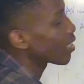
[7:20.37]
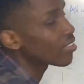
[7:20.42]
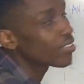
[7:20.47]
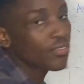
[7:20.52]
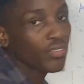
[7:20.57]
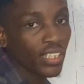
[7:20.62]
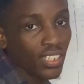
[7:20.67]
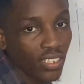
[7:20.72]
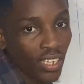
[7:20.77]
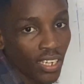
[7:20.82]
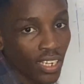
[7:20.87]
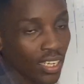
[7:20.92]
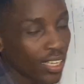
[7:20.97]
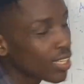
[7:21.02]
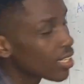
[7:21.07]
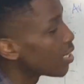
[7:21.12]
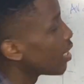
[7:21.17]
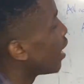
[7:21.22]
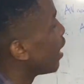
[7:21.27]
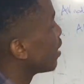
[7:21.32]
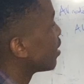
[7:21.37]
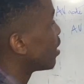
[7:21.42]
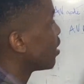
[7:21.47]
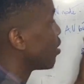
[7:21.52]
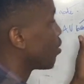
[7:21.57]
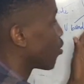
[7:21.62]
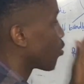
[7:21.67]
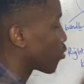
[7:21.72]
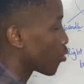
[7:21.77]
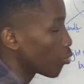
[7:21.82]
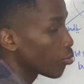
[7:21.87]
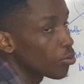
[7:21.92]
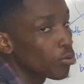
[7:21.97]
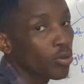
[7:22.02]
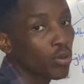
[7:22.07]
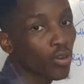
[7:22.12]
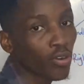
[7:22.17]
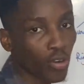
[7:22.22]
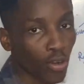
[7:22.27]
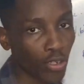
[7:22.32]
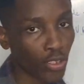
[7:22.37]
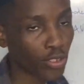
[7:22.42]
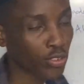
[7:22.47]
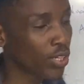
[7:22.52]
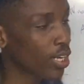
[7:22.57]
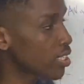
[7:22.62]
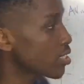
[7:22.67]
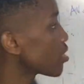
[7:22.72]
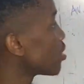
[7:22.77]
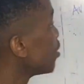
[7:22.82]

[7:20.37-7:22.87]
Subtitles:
activated and then they also contract.